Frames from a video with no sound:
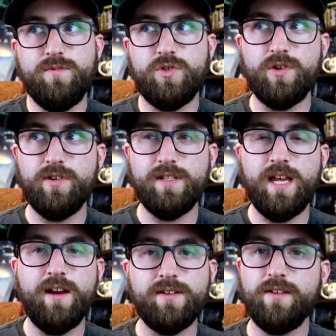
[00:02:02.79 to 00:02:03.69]
sure his
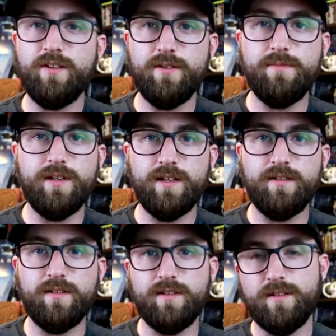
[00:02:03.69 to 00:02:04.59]
hair's a little
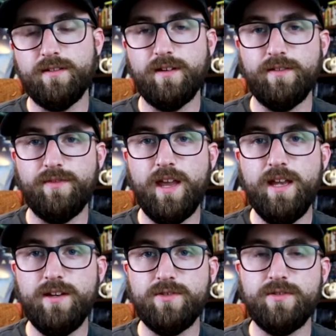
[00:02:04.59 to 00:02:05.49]
bit uh, of
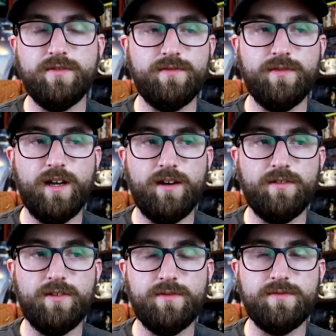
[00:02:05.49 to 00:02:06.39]
aged of i
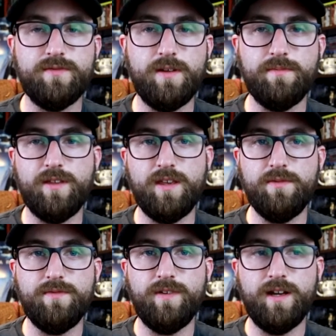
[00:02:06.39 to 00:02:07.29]
don't know something
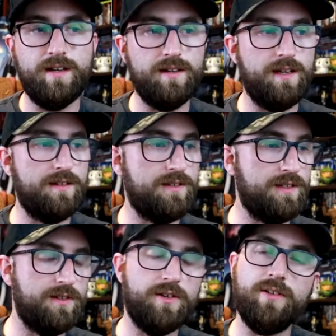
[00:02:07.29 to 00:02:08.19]
you'd find at
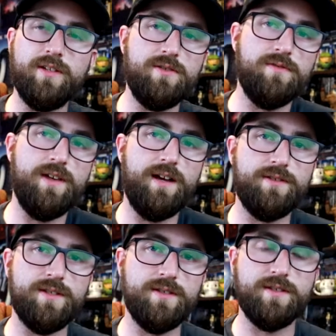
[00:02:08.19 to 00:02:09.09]
an early
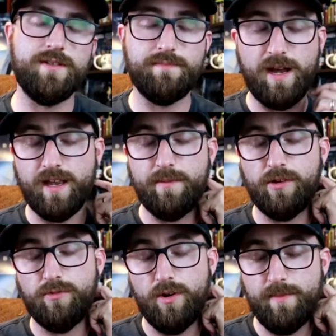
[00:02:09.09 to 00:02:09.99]
2000s my
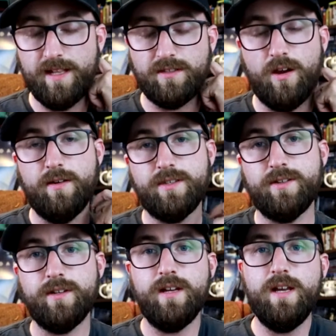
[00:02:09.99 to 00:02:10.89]
chemical romance
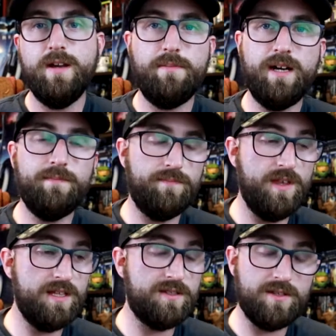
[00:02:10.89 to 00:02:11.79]
concert but
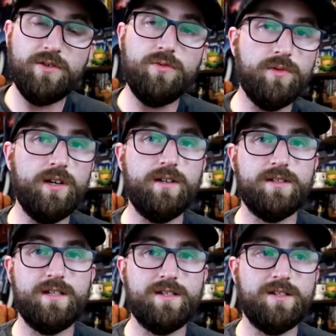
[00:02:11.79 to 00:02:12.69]
it still
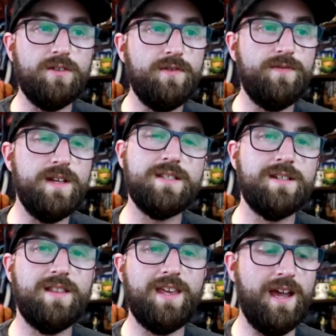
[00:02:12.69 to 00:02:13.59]
works it still fits
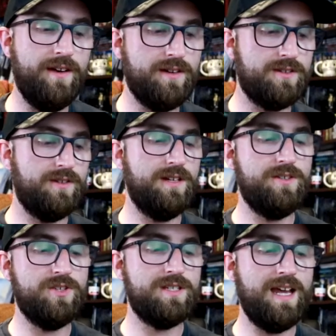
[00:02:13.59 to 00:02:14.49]
into the character
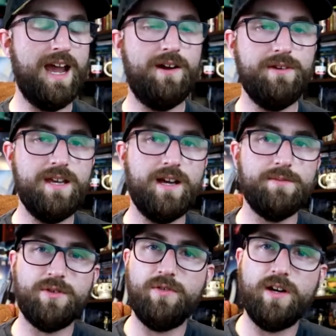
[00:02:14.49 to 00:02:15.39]
and just how he
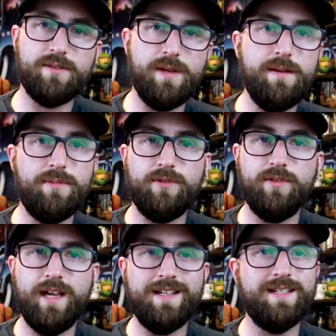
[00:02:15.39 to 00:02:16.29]
comes across
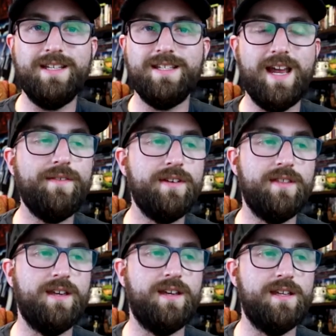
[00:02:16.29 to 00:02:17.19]
people entities
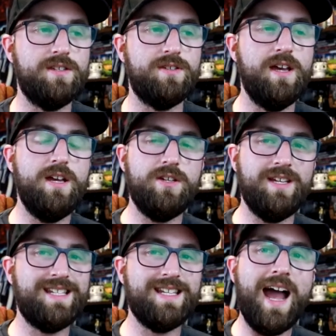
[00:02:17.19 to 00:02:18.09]
everything is
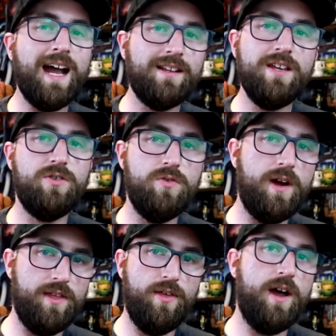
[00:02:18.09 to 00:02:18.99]
exactly who
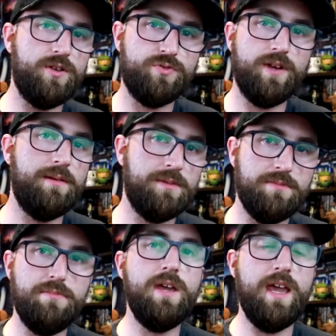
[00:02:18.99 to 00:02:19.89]
i thought dream
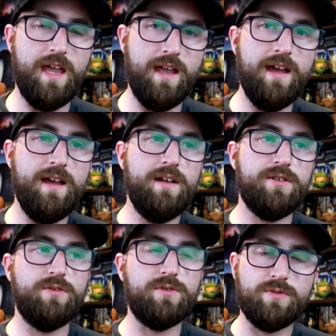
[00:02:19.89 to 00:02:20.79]
to be
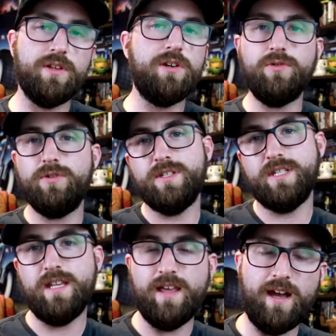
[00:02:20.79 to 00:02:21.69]
so it was really cool to
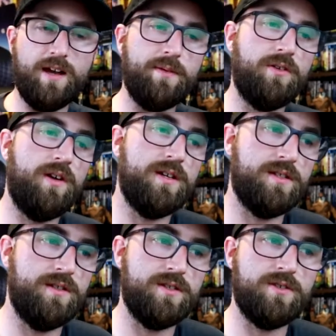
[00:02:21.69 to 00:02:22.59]
see that come
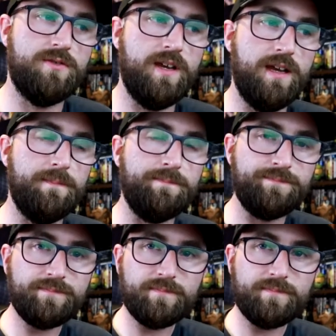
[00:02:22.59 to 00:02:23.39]
across on the screen